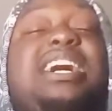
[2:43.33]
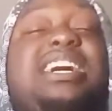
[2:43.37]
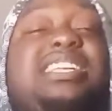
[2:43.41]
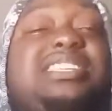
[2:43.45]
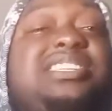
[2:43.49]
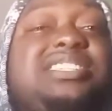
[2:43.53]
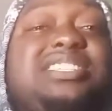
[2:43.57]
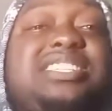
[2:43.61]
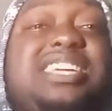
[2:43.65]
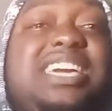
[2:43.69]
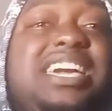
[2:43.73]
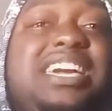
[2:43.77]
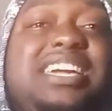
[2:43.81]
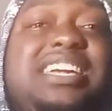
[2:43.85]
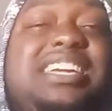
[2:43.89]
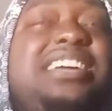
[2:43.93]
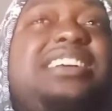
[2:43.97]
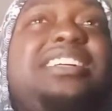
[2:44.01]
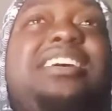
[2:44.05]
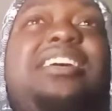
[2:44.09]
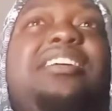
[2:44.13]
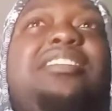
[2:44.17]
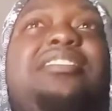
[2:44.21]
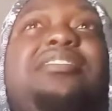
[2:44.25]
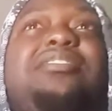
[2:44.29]
I just can't
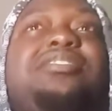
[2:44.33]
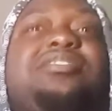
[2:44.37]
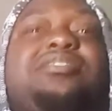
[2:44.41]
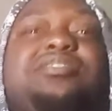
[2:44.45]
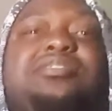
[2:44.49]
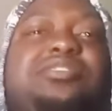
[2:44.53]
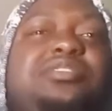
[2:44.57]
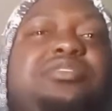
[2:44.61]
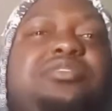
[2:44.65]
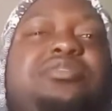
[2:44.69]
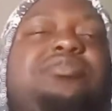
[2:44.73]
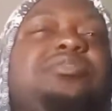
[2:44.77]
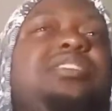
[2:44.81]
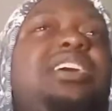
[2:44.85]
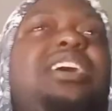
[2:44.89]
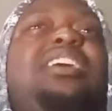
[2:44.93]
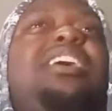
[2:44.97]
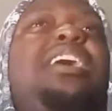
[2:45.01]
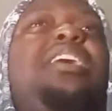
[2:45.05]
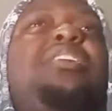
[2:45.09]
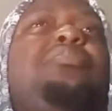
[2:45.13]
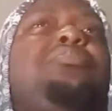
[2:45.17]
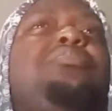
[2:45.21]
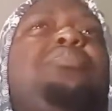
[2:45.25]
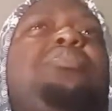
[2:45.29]
get on this dude.
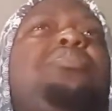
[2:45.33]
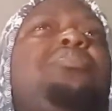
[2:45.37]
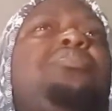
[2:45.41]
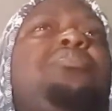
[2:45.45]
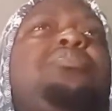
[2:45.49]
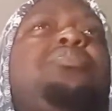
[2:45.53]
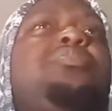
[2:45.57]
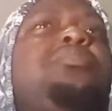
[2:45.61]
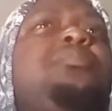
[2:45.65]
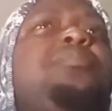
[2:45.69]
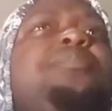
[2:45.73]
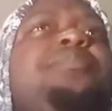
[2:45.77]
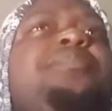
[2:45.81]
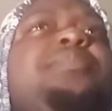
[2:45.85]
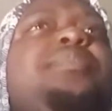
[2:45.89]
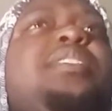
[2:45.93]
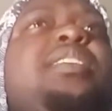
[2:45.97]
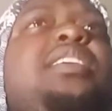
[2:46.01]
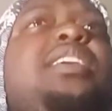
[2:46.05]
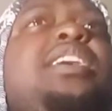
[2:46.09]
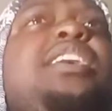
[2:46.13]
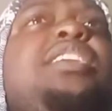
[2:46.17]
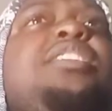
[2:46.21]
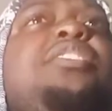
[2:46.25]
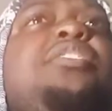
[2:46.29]
I don't know.
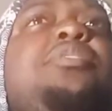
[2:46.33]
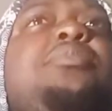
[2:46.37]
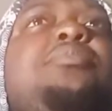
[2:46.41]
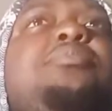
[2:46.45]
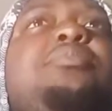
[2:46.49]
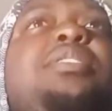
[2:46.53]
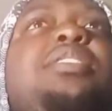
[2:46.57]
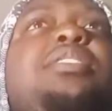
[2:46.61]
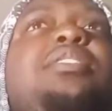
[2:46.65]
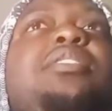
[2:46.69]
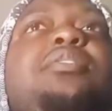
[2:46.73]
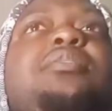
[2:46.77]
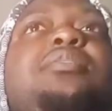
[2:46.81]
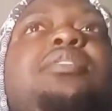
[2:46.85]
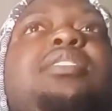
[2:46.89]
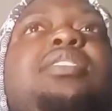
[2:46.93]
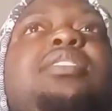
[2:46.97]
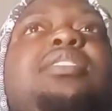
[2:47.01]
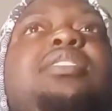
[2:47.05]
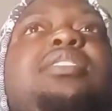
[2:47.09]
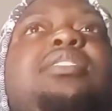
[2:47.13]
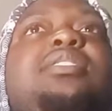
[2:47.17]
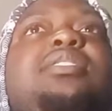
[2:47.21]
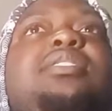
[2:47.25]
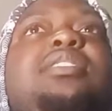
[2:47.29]
He don't be on
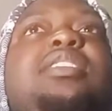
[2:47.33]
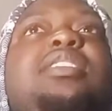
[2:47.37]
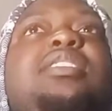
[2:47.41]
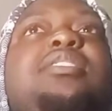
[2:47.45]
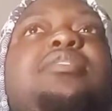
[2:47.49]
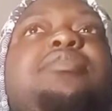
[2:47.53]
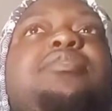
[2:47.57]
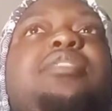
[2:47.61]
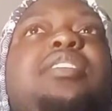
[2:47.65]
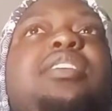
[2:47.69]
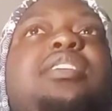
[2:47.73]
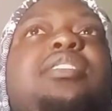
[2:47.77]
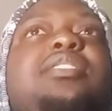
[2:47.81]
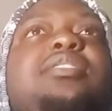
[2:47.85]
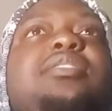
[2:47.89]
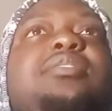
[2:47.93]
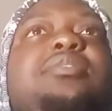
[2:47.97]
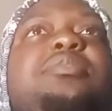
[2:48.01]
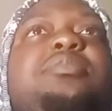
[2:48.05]
none. He a fake.